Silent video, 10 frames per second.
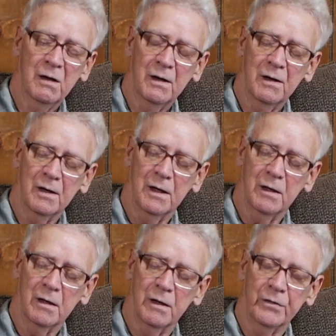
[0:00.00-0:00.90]

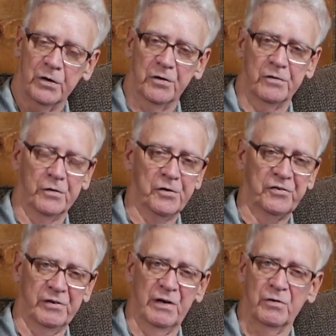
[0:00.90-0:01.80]
There's
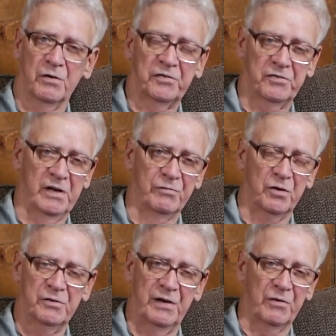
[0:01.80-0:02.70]

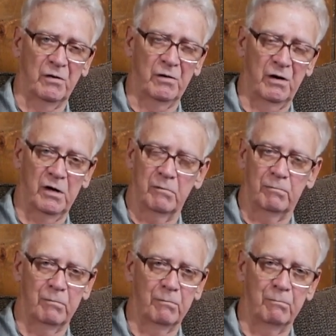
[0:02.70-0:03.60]
several
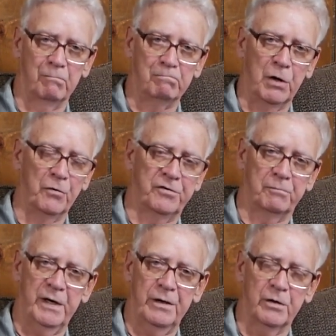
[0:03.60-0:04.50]
different boats
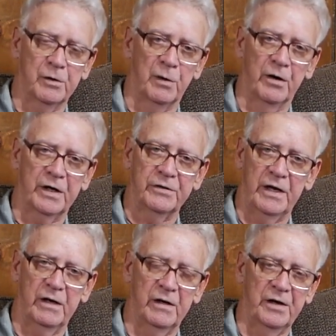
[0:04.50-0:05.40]
made on the market
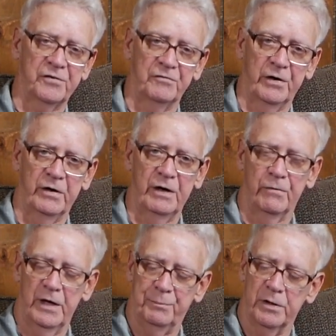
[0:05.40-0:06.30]
that's very
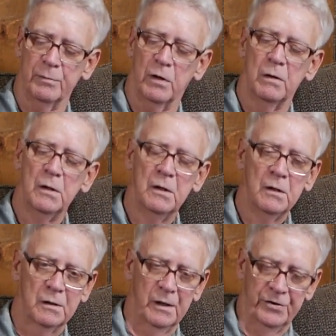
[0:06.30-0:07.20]
reputable.
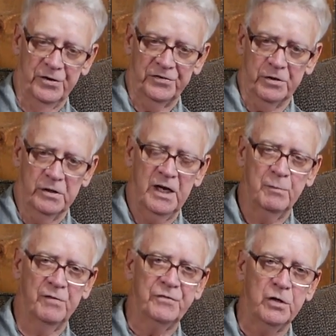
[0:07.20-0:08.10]
Just to name
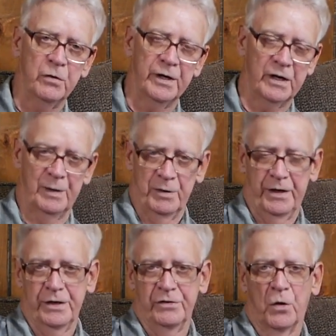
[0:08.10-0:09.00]
a few, and I'm
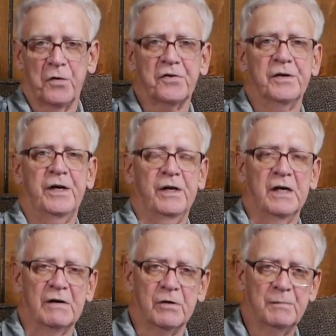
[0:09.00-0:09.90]
not endorsing any
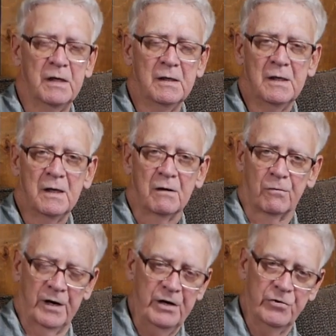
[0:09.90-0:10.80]
of them.
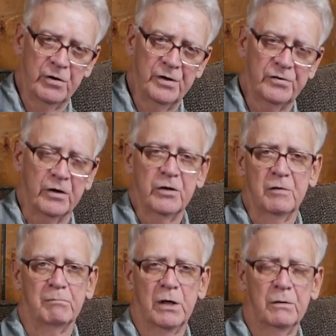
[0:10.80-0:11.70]
Ranger is a
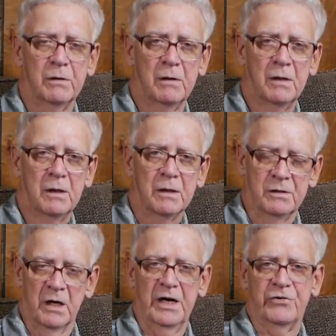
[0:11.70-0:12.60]
good boat.
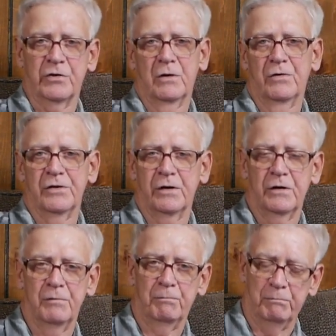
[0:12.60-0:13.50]
Nitro is a
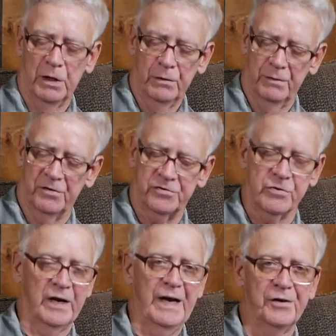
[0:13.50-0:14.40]
good boat.
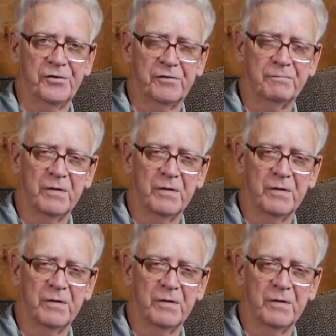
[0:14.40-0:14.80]
Stratus,